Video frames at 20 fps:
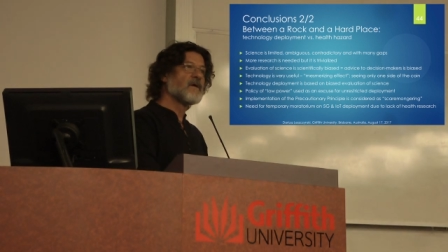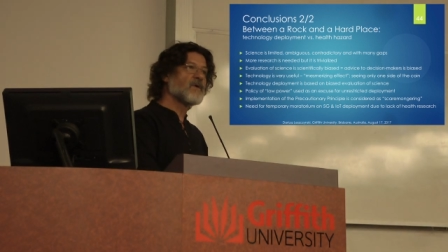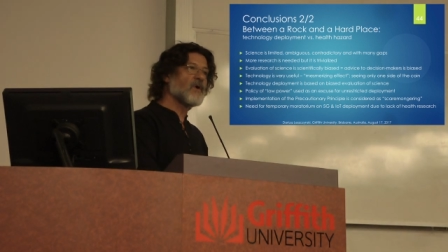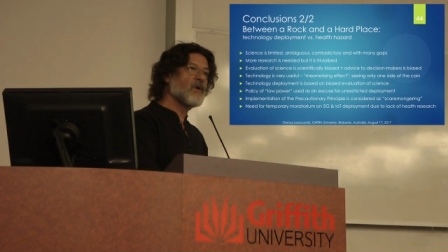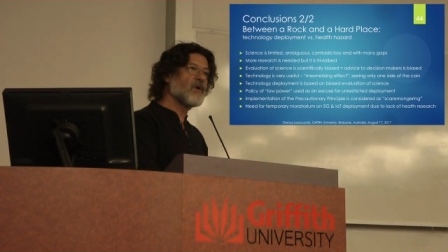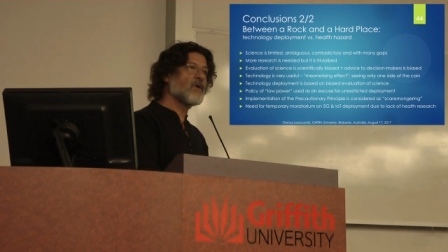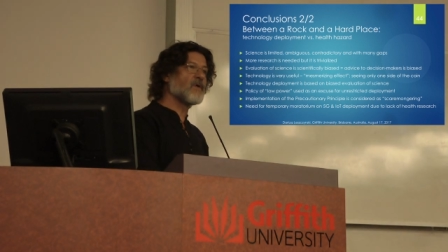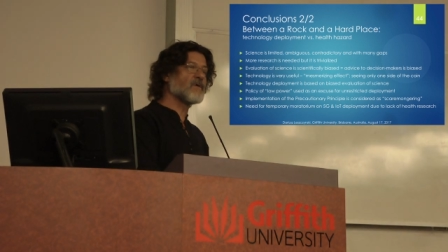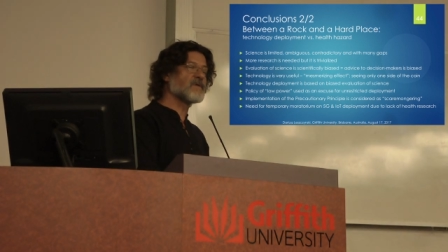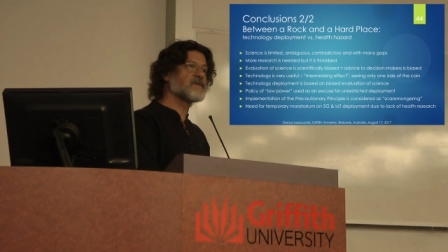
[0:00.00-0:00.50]

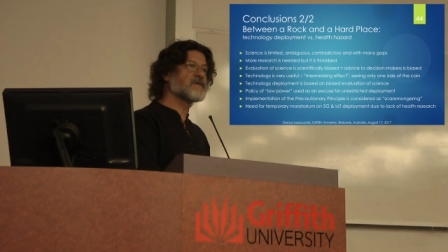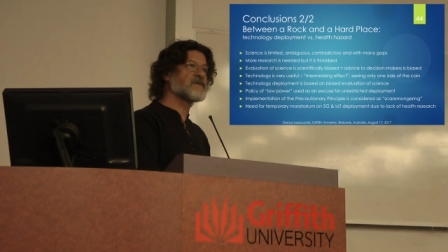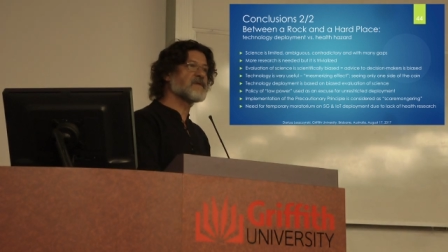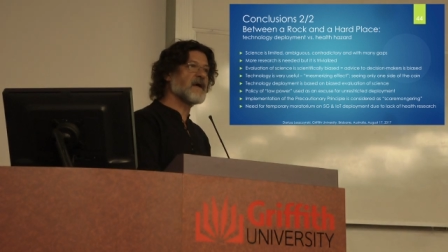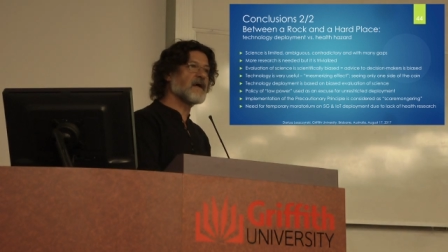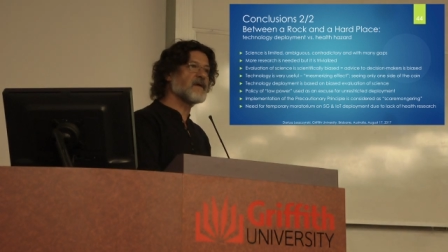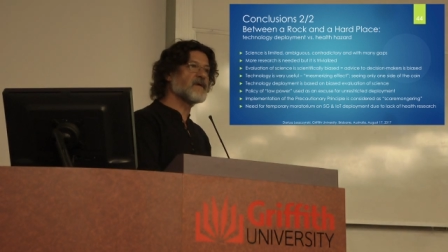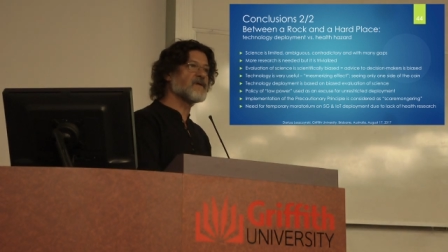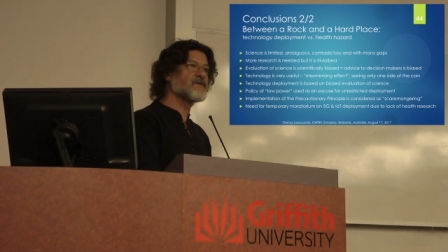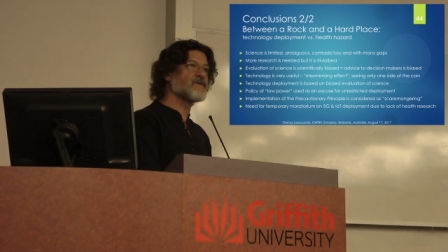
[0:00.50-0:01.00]
cohort
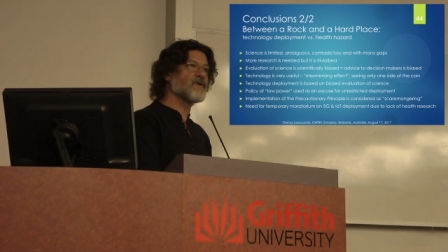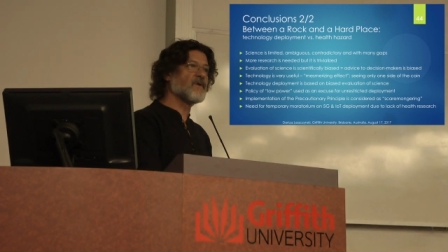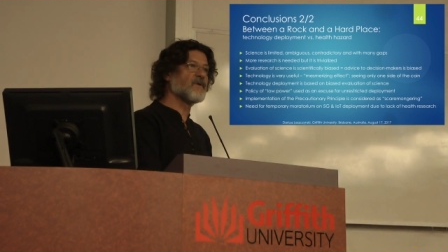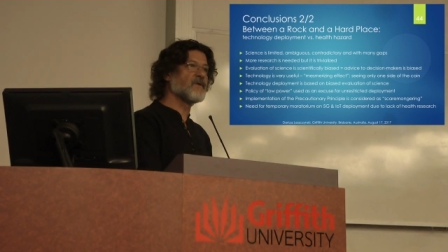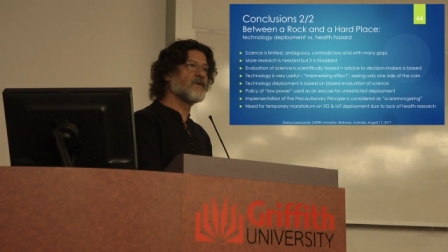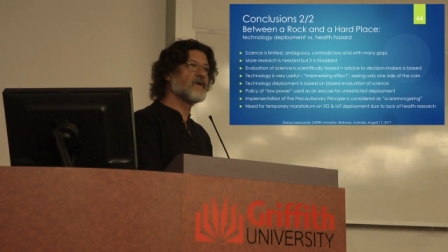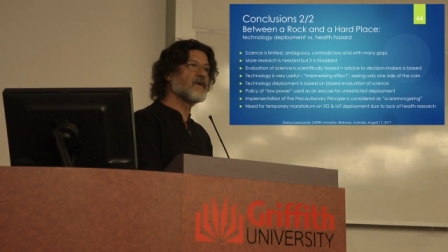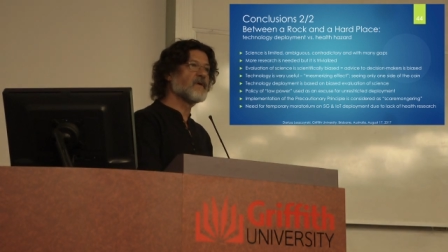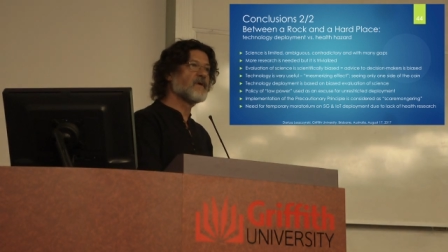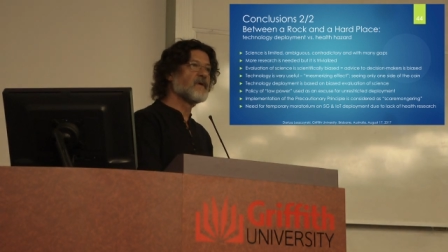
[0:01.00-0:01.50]
studies
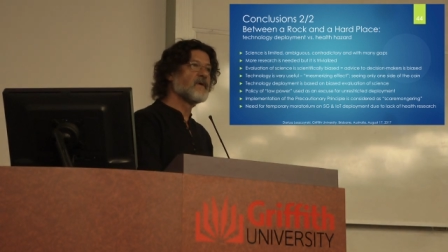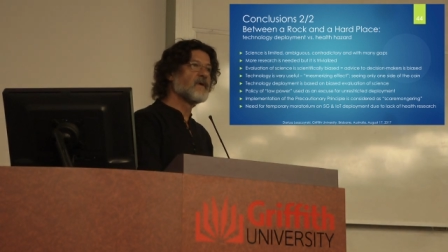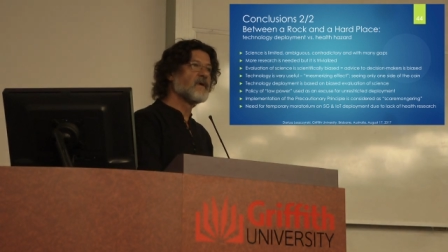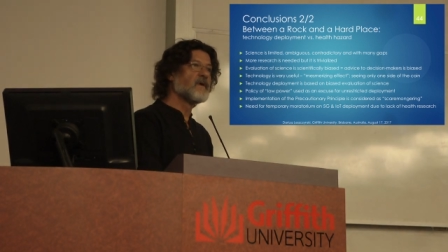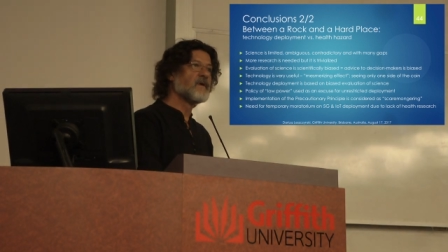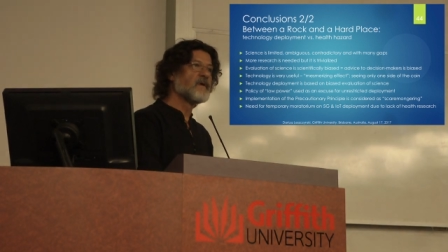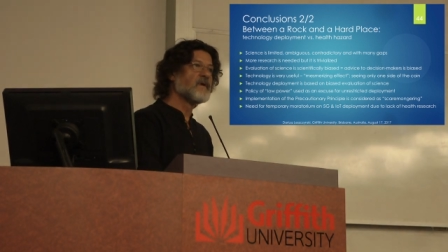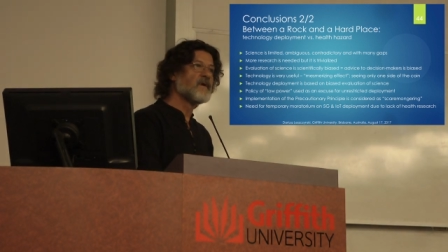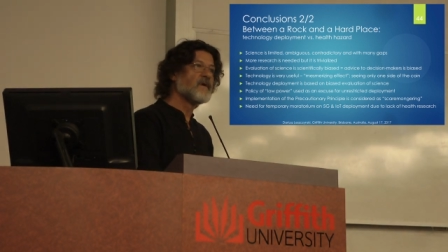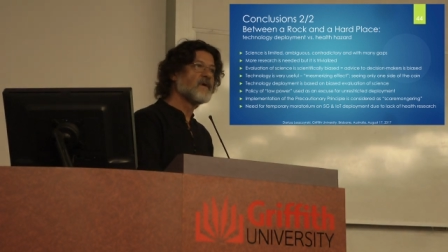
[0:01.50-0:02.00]
on
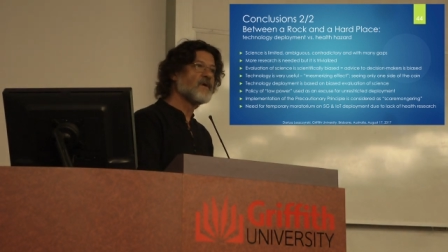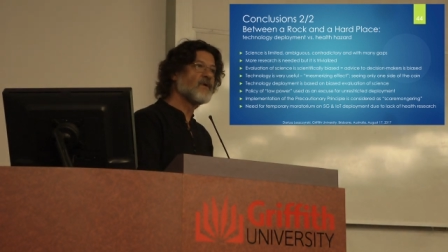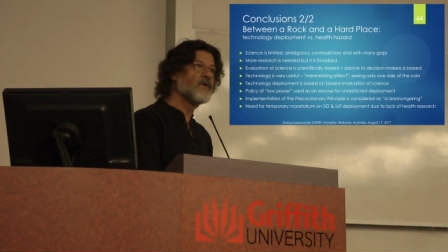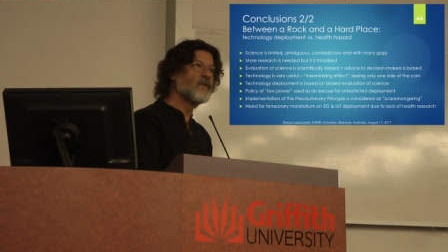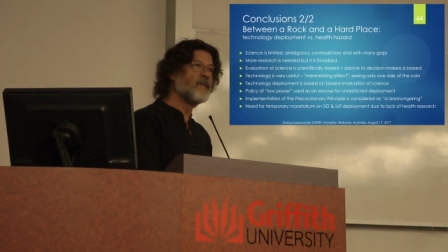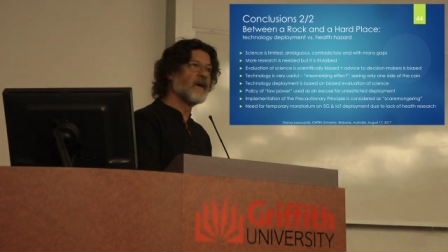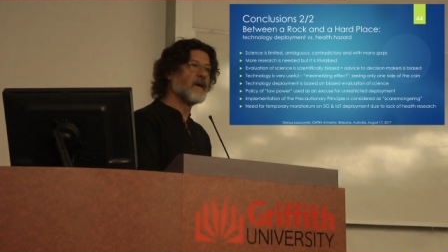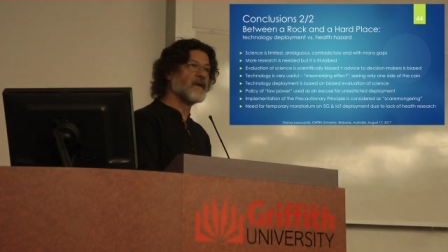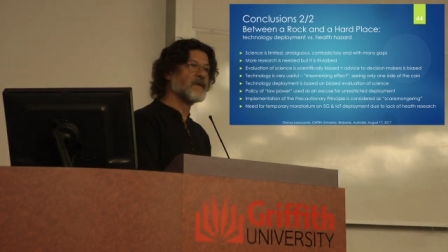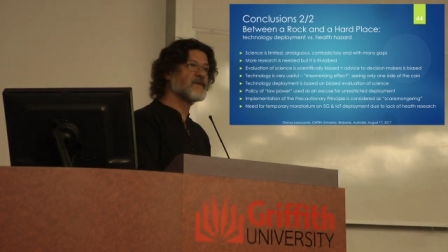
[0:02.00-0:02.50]

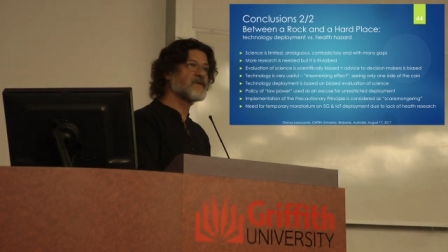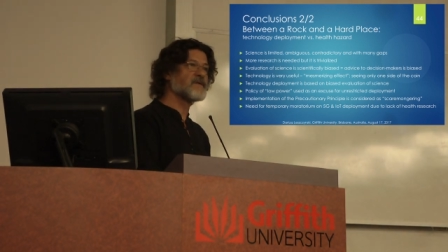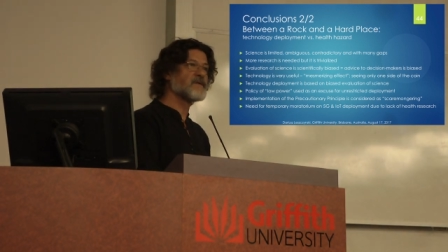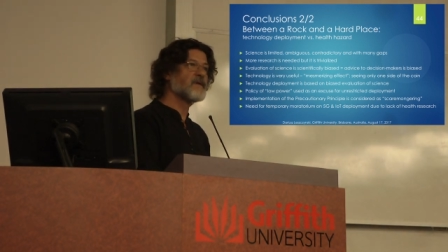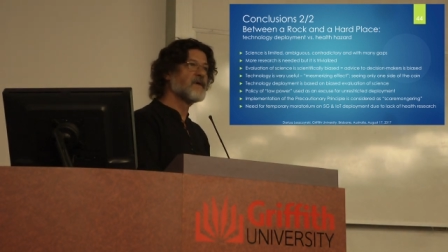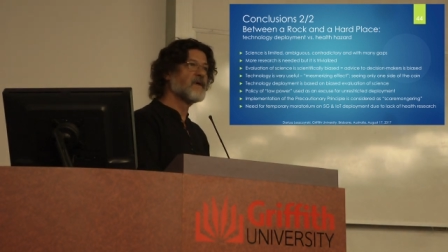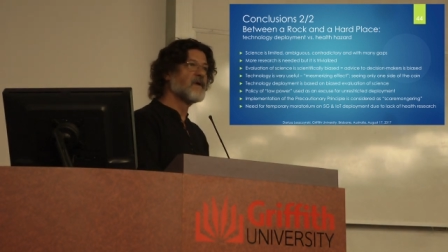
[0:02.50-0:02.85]
humans.